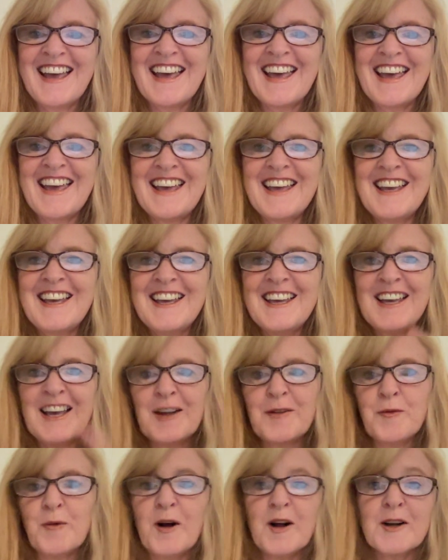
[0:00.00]
Hey,
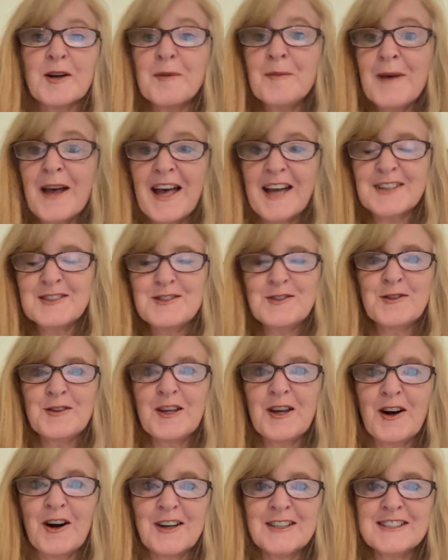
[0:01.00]
and welcome back to
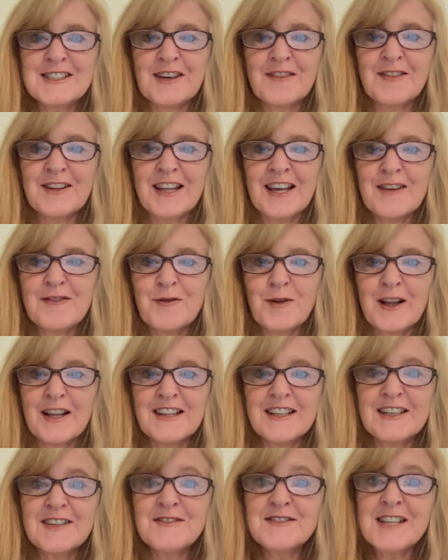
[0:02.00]
The Art of a Life Well
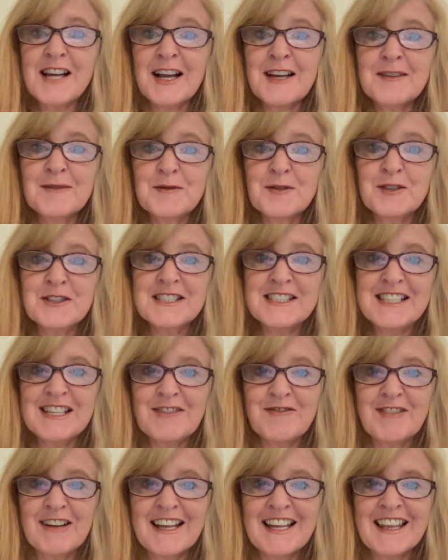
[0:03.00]
Lived. I am
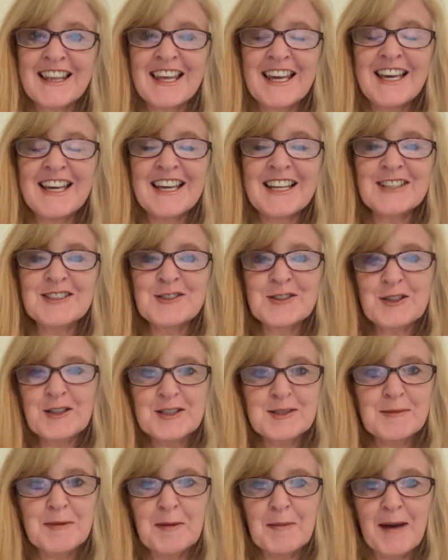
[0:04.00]
Christine Regan Lake, and it's good
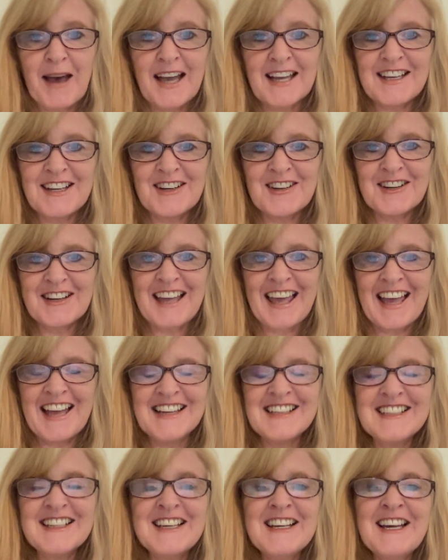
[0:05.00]
to be back here
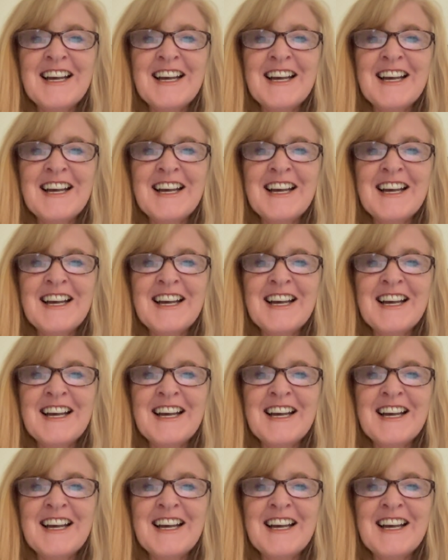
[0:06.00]
again.